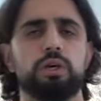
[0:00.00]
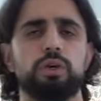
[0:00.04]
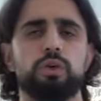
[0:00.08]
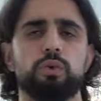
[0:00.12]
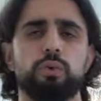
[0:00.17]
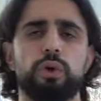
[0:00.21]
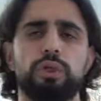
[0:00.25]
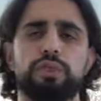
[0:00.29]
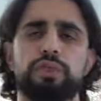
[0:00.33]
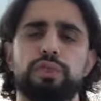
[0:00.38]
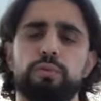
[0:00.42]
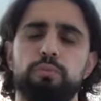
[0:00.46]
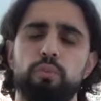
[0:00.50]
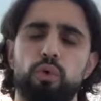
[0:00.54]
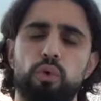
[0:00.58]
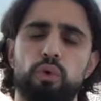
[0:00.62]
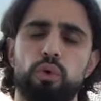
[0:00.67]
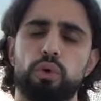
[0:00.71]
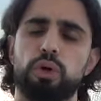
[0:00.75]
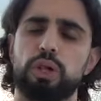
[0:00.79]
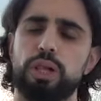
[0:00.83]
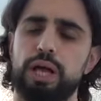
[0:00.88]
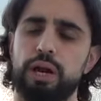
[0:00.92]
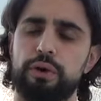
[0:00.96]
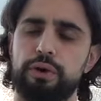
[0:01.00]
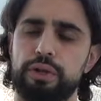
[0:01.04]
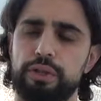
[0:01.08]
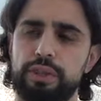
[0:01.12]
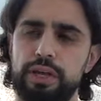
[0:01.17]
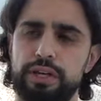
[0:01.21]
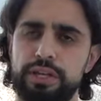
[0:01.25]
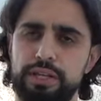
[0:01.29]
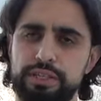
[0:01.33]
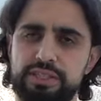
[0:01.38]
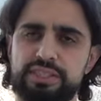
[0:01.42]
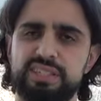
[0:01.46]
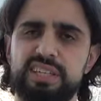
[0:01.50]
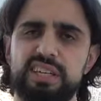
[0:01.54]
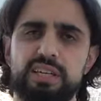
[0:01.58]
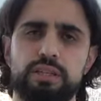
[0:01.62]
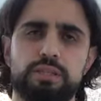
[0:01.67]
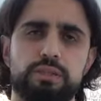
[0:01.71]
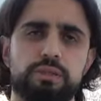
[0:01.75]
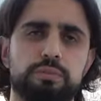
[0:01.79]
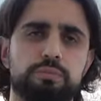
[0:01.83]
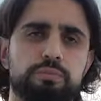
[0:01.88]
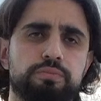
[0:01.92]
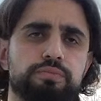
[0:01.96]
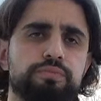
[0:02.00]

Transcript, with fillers: with moral clarity that he sought.